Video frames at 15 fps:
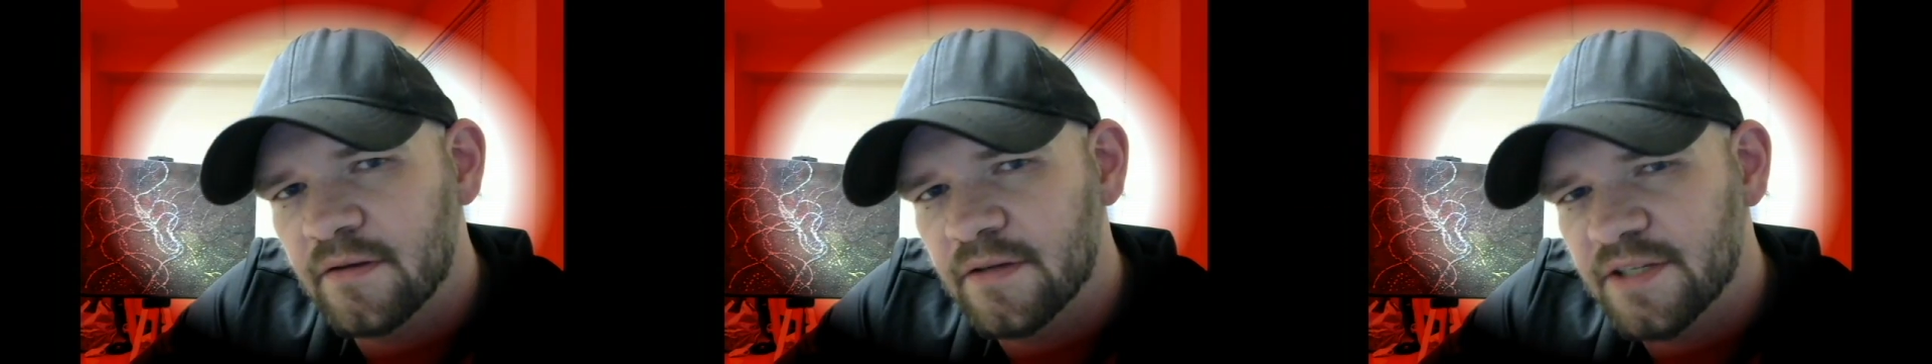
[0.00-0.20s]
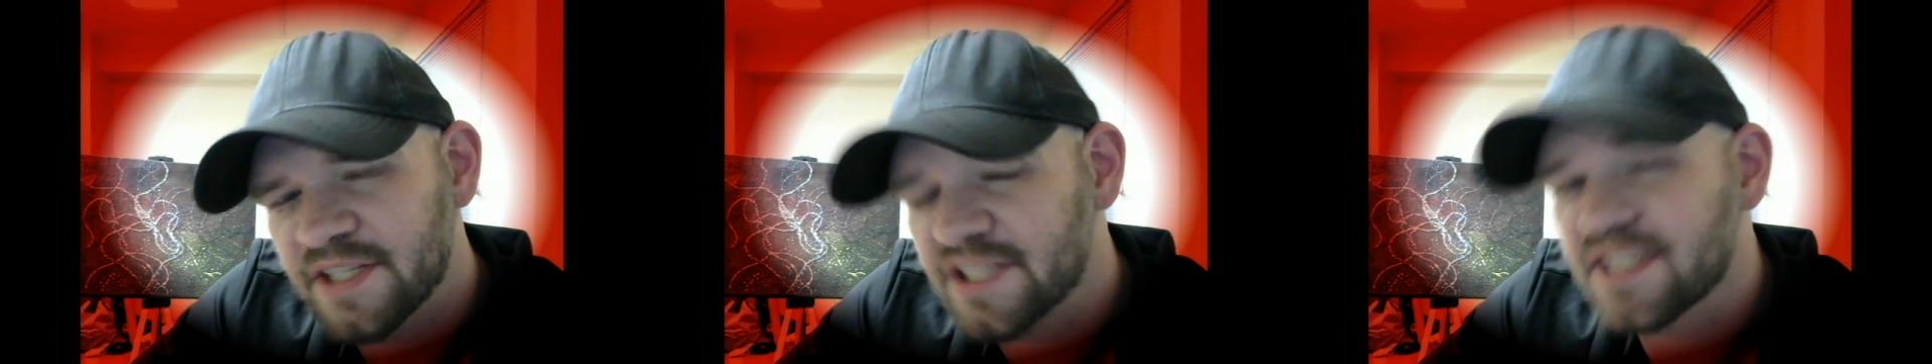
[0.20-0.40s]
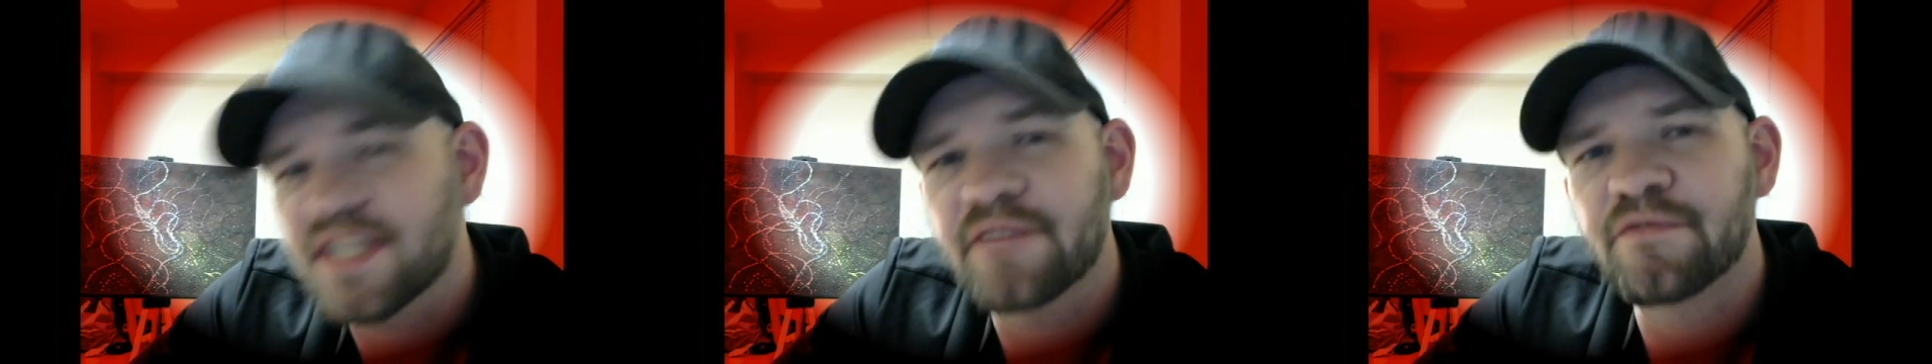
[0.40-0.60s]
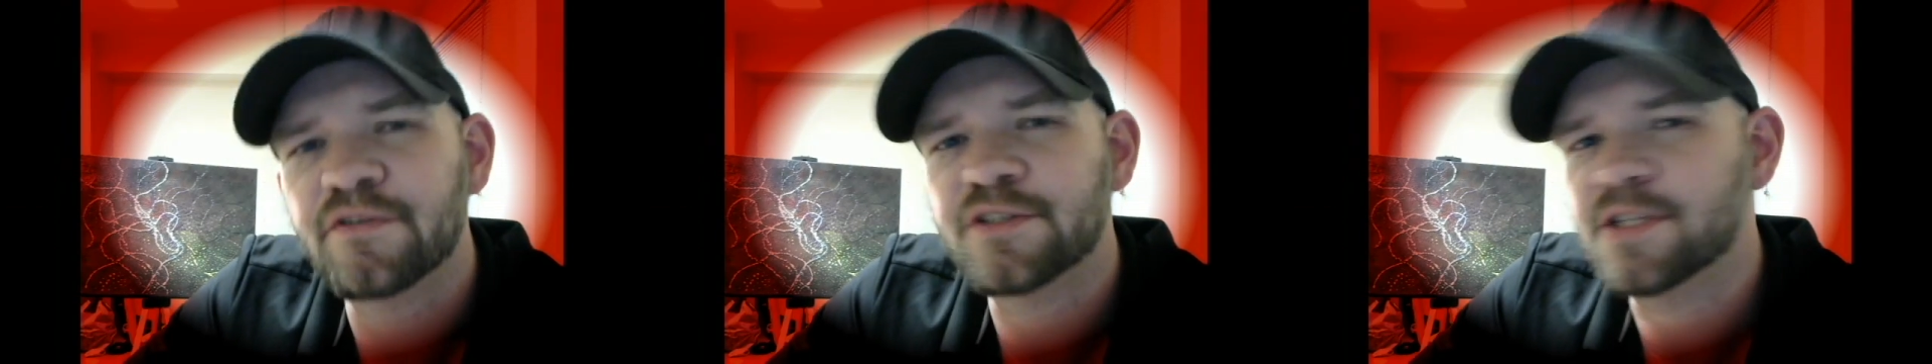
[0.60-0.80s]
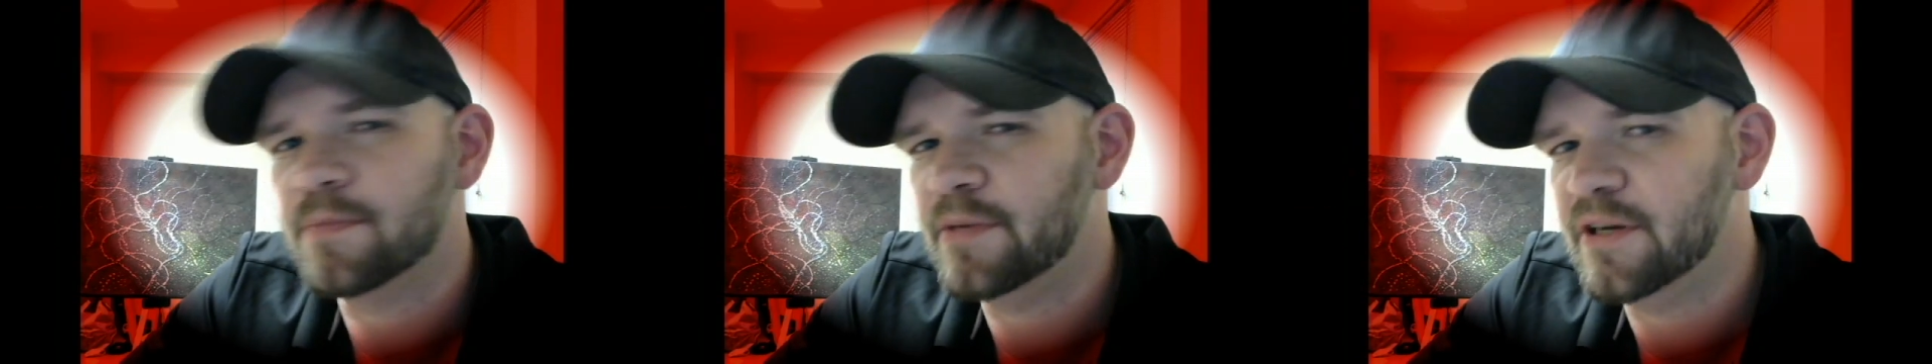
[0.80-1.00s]
Since they
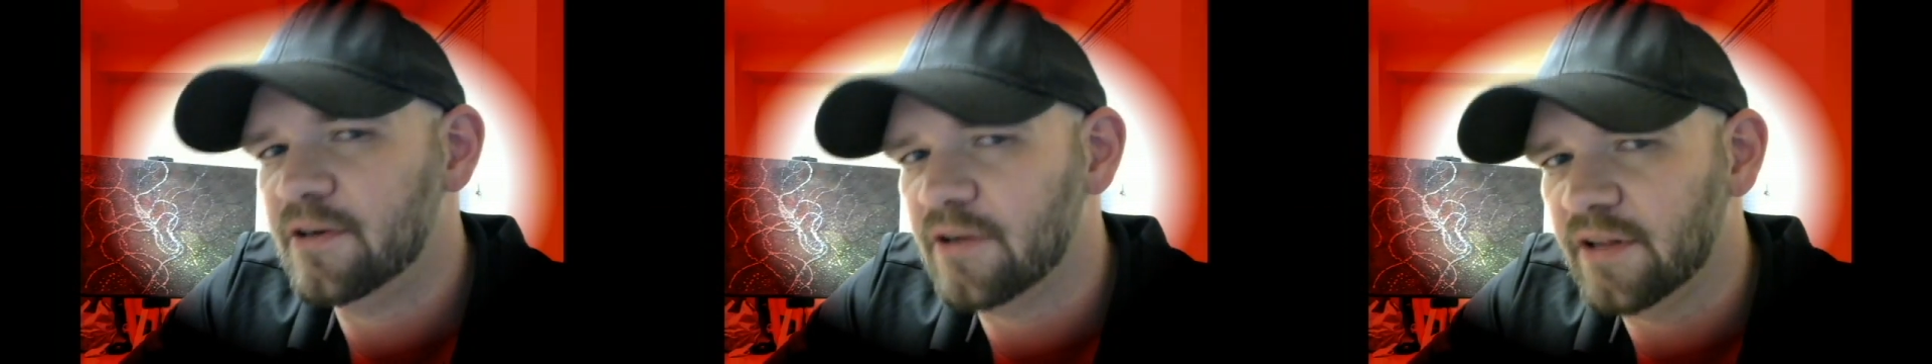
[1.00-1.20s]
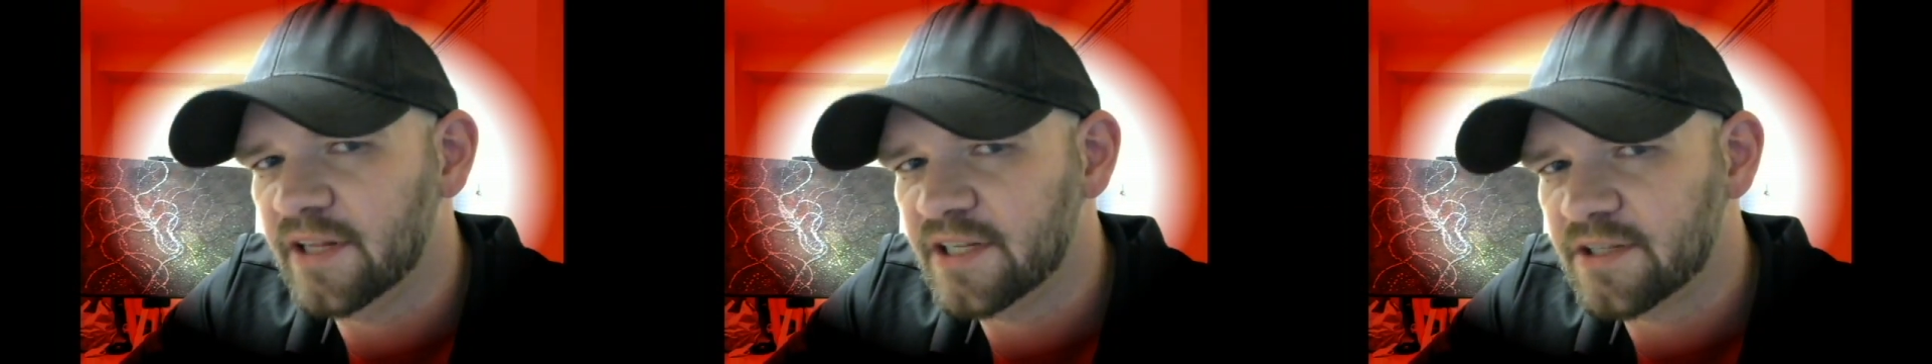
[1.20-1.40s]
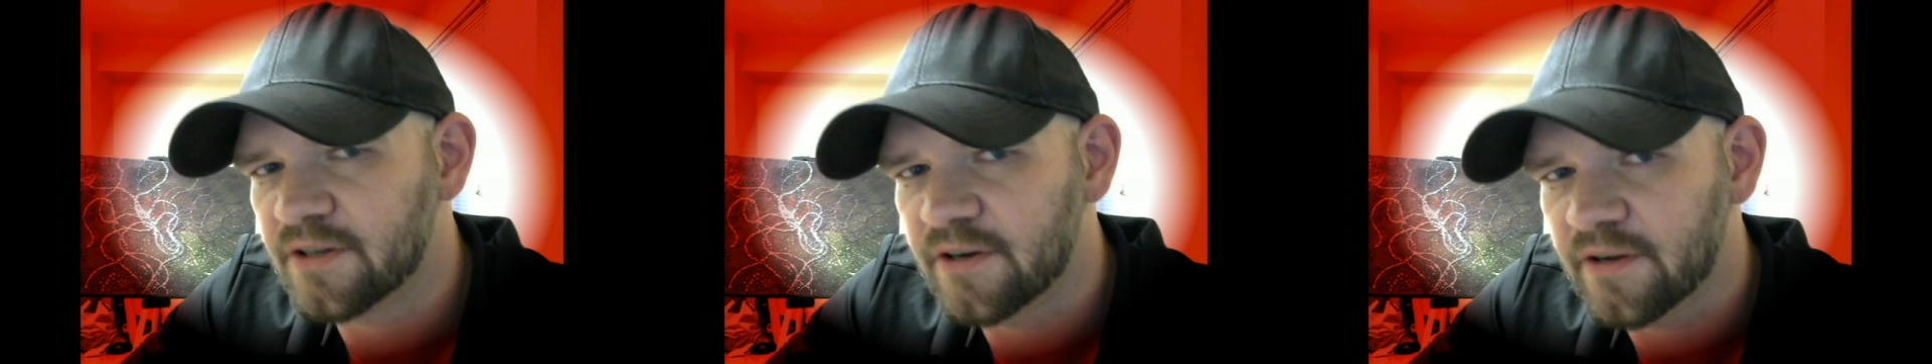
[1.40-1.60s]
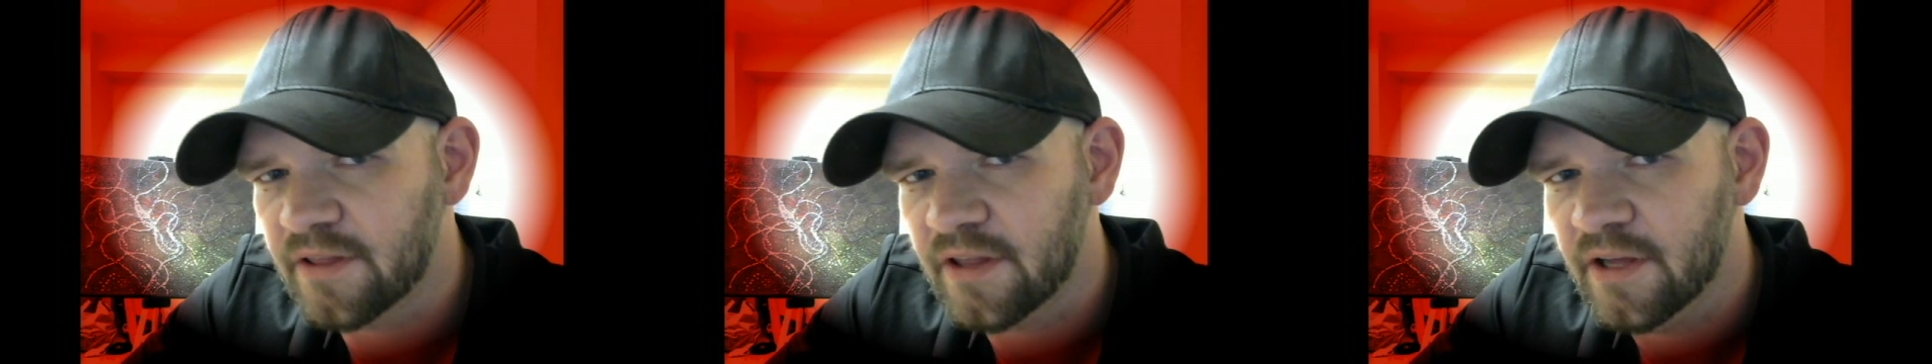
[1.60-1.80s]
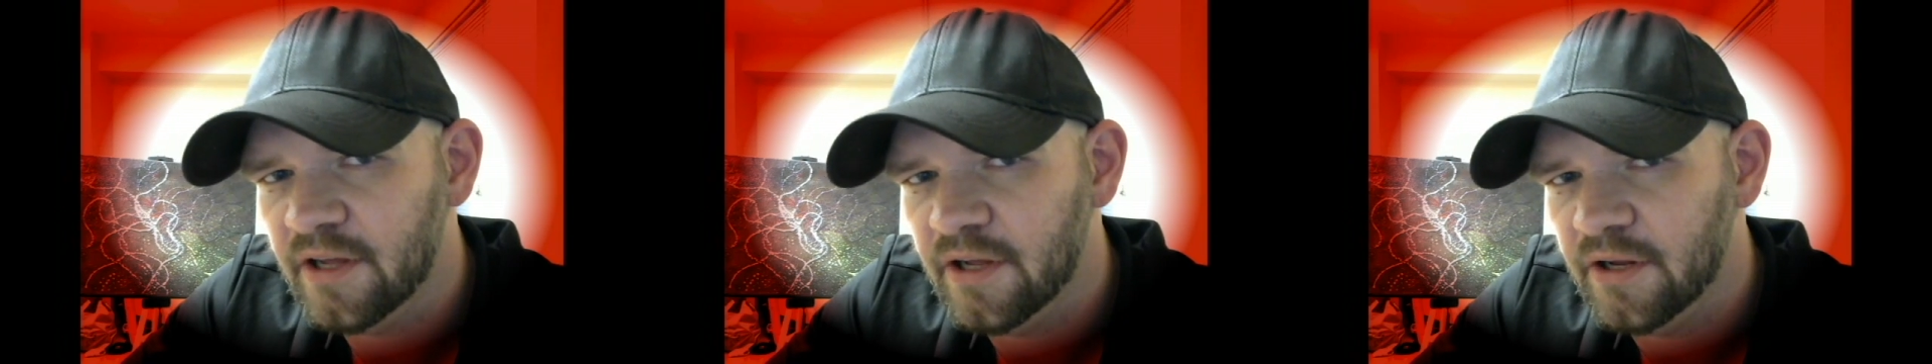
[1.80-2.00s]
first appeared on this earth,